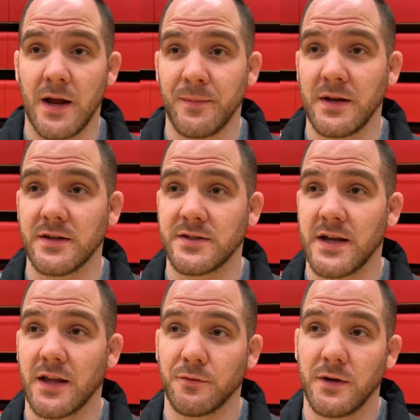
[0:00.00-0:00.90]
I mean, the
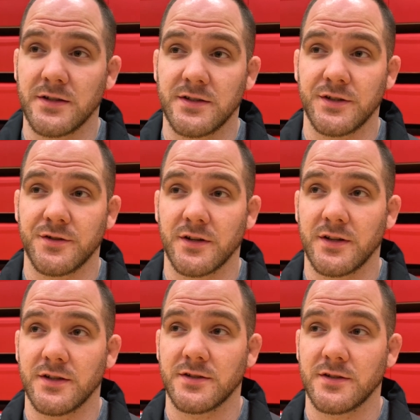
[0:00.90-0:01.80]
Southwest
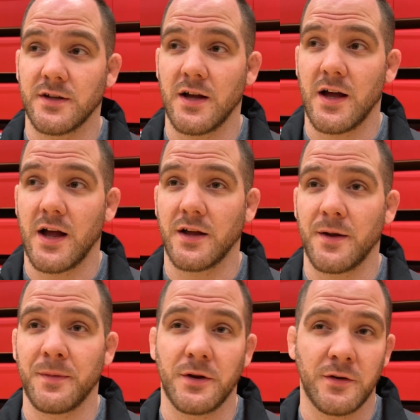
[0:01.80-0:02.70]
district is, uh,
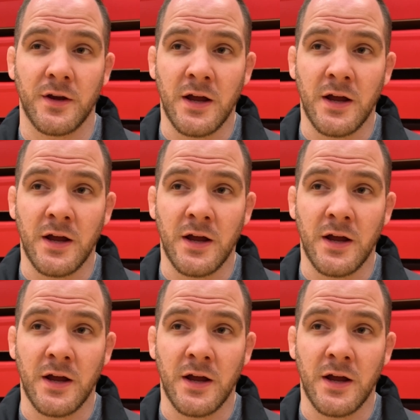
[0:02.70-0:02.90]
I mean,